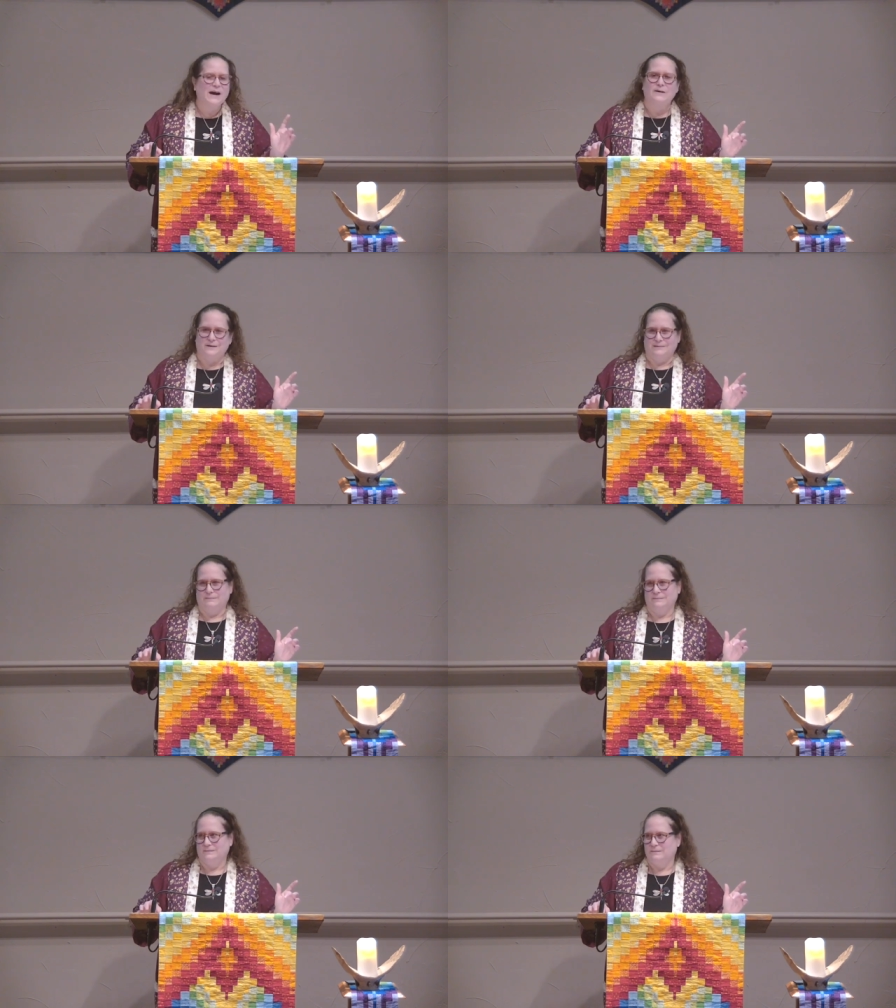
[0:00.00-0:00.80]
power,
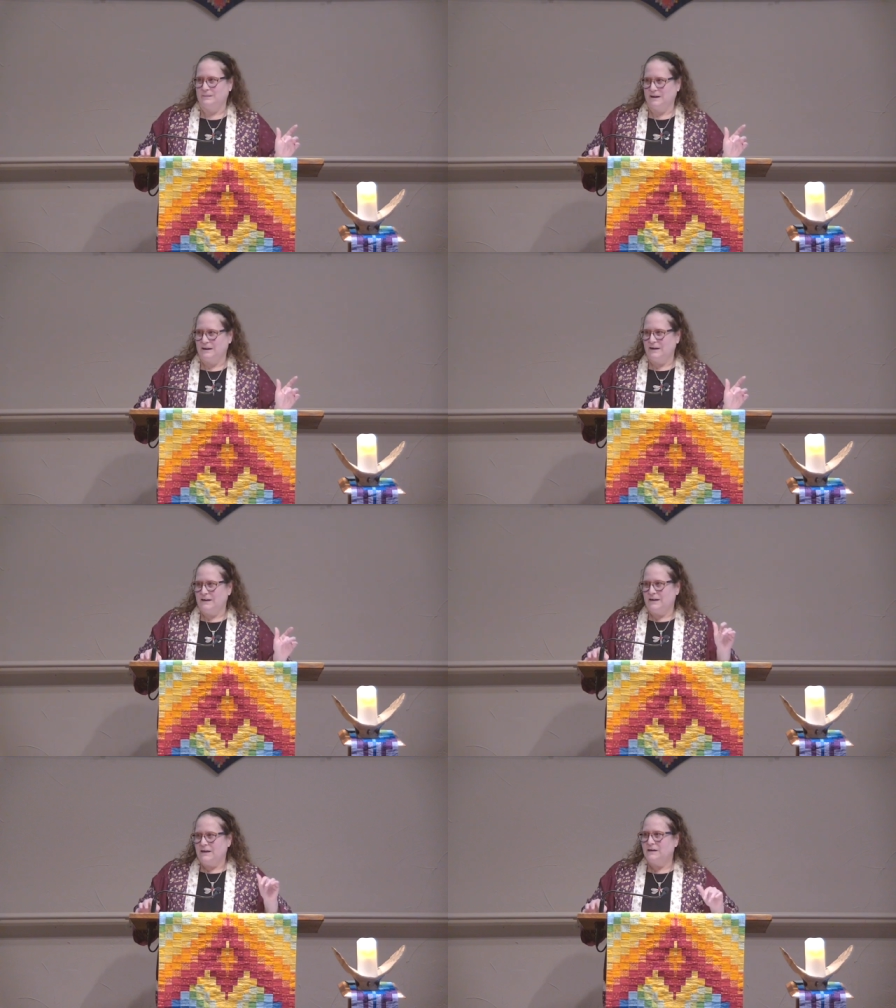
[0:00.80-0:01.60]

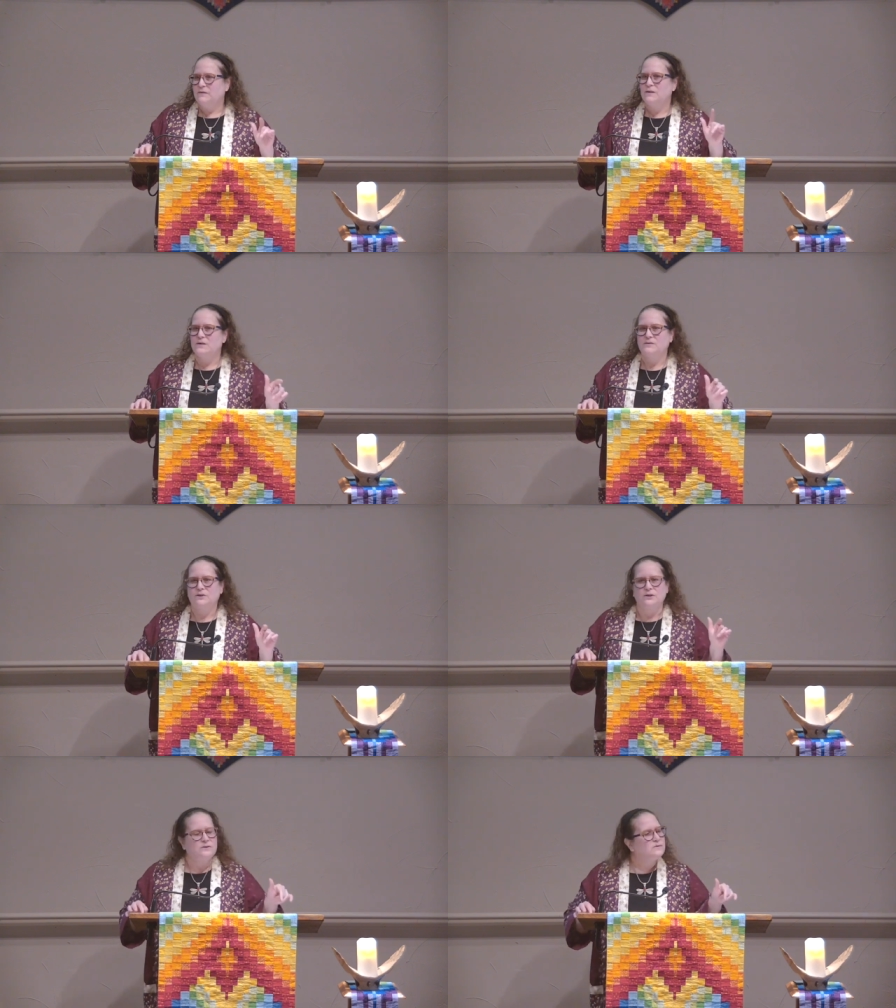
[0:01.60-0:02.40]
even though
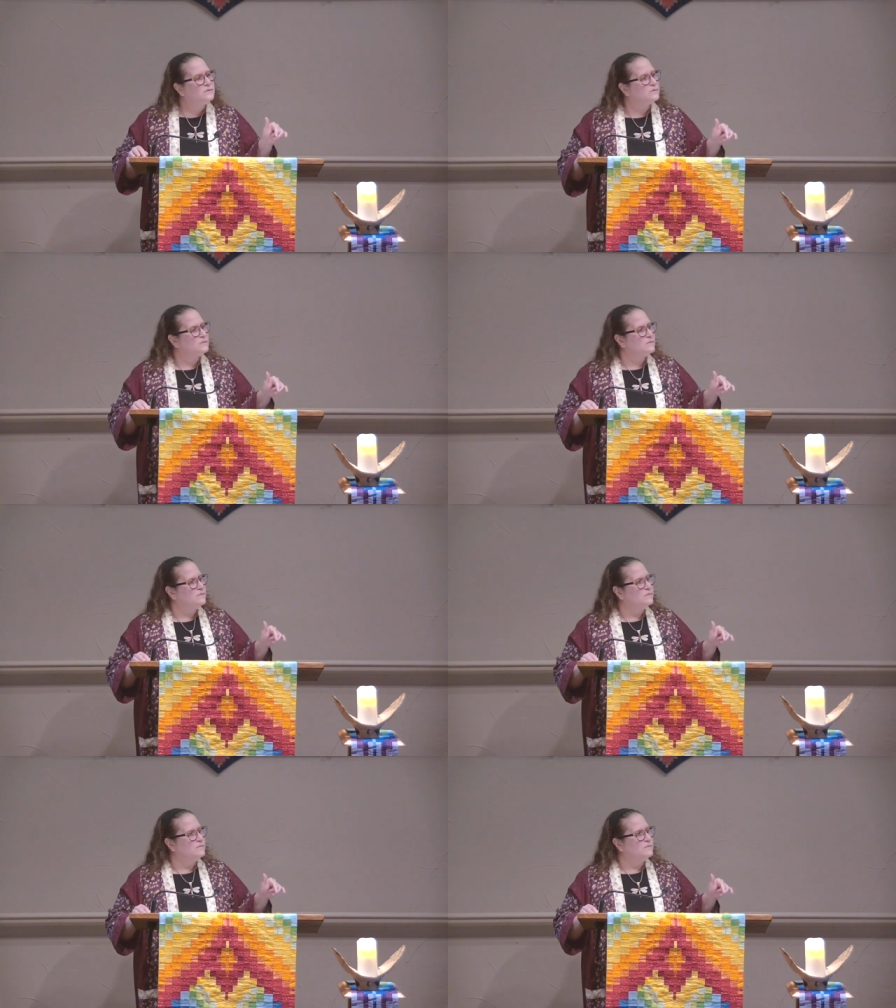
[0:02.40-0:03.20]
she knew,